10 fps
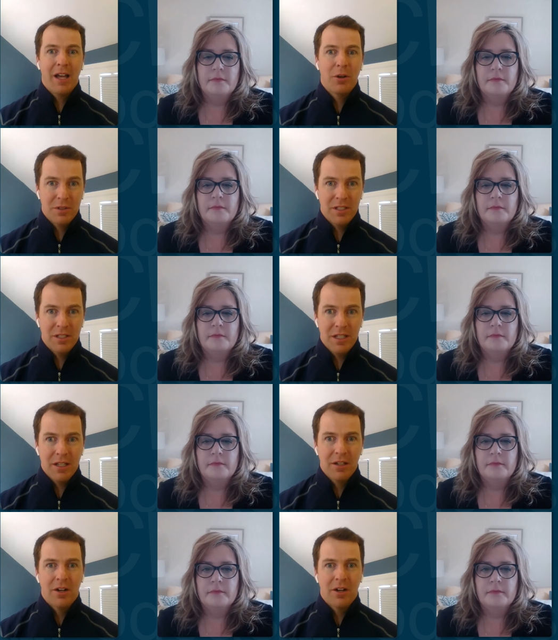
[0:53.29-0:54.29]

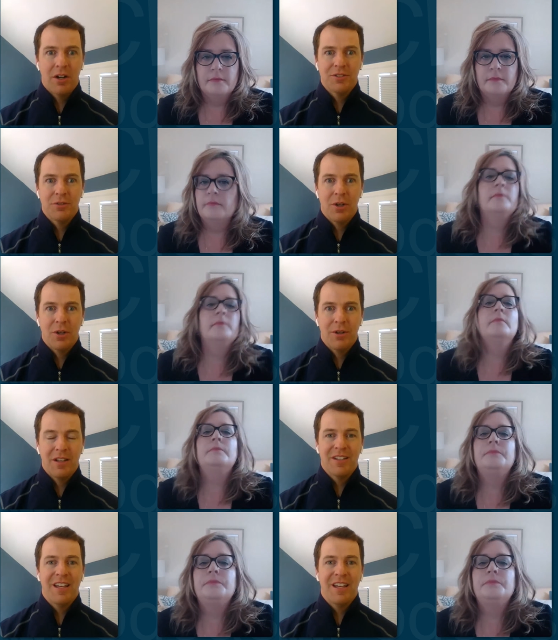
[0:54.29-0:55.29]
Speaker 1: IoT, also known
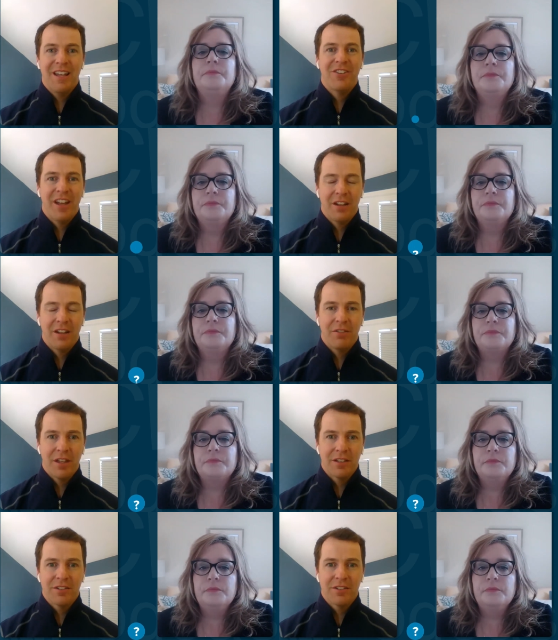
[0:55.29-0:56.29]
as Internet of
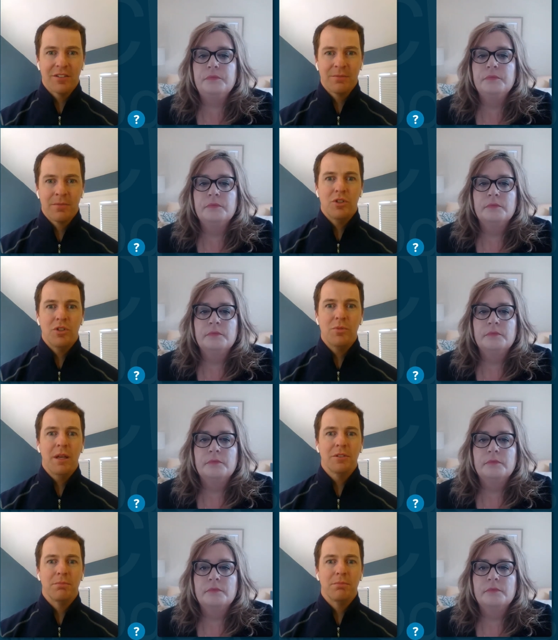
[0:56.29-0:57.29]
Things. Would you
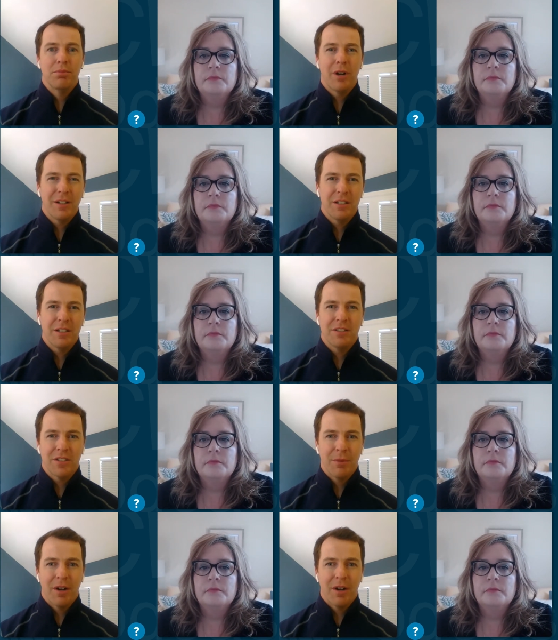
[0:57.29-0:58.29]
be able to broadly
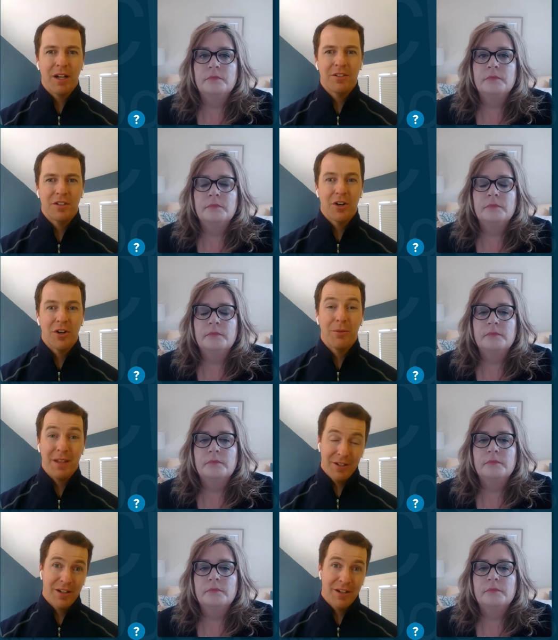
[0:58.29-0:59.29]
summarize the
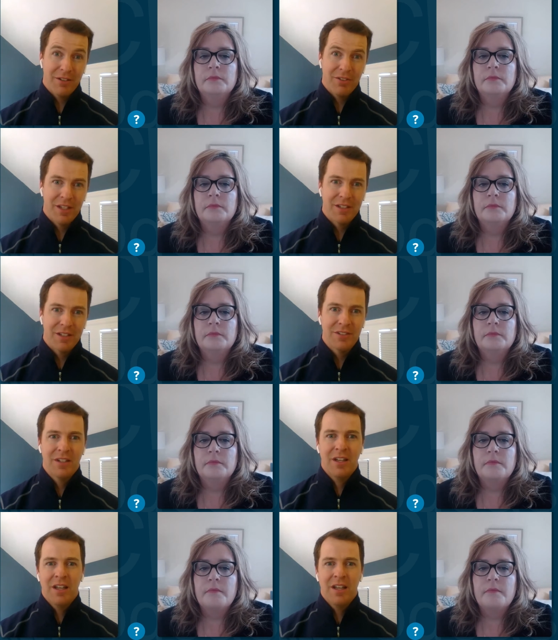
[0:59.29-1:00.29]
term Internet of Things
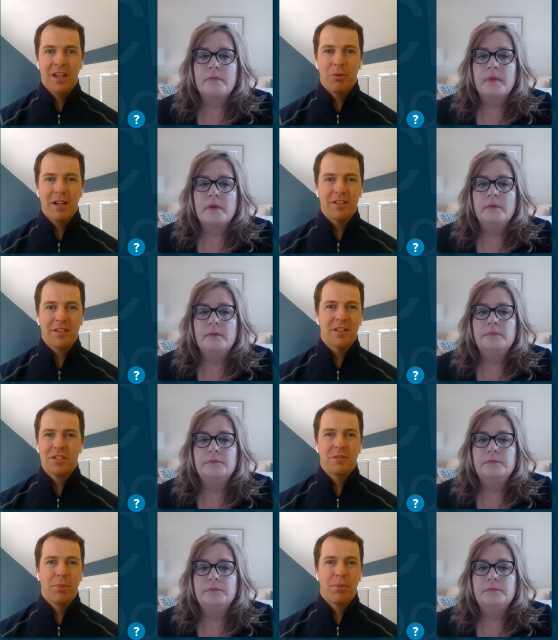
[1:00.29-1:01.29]
and why it's
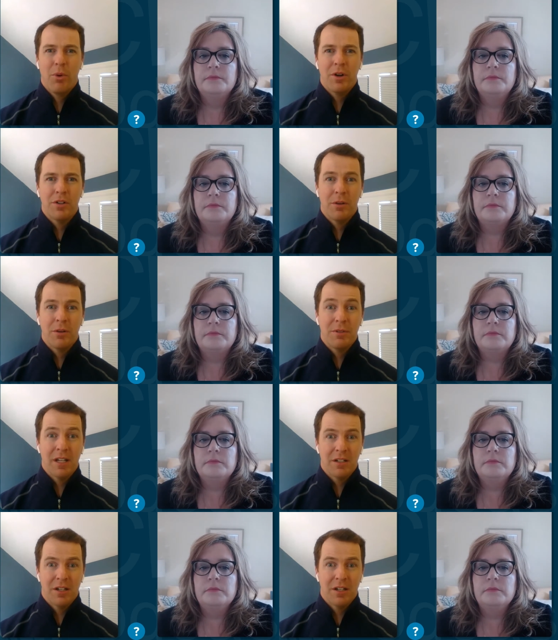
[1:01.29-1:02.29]
such an important term in
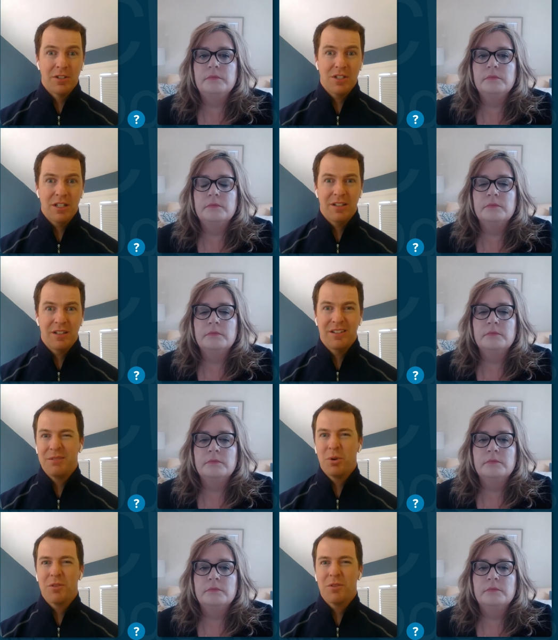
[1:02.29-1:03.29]
technology? And
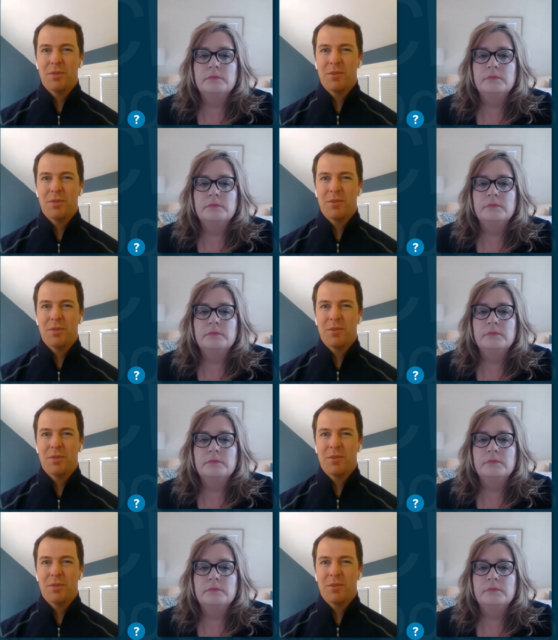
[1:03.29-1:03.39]
then, more